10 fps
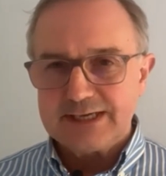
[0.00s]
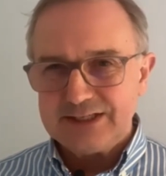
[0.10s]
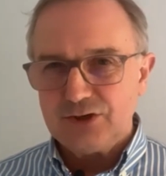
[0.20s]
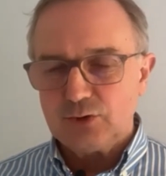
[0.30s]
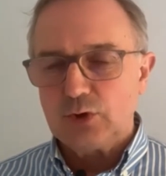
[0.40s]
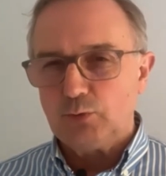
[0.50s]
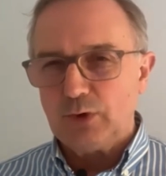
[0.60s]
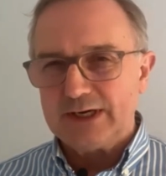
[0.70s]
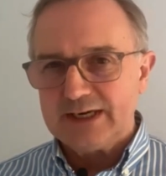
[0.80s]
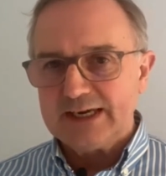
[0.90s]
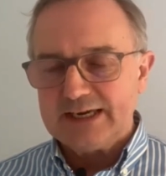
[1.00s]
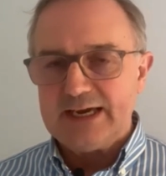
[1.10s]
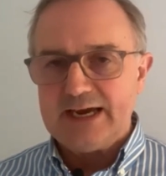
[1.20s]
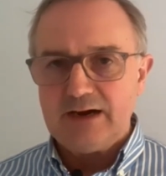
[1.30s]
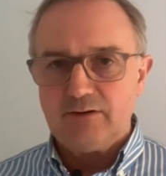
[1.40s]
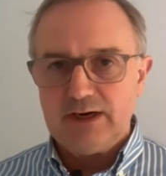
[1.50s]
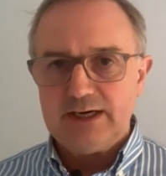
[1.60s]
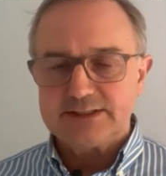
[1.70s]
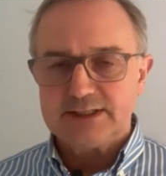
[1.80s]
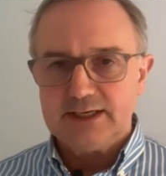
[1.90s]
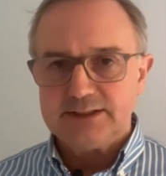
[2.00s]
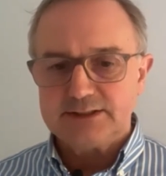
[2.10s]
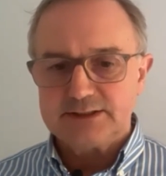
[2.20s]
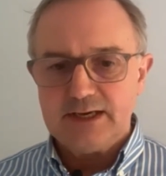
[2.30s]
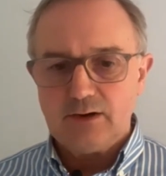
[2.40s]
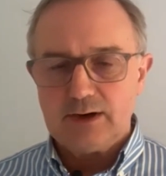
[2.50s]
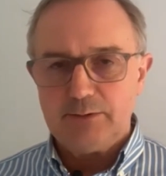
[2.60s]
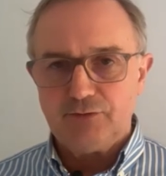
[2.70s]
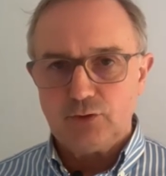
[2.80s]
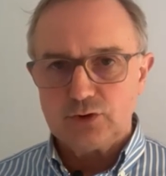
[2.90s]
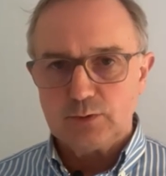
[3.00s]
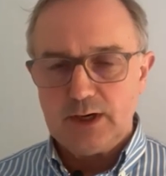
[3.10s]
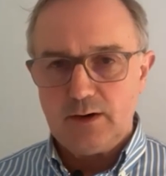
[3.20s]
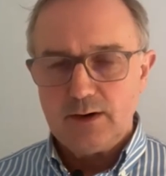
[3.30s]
and we're going to get angry litigators now coming through as well.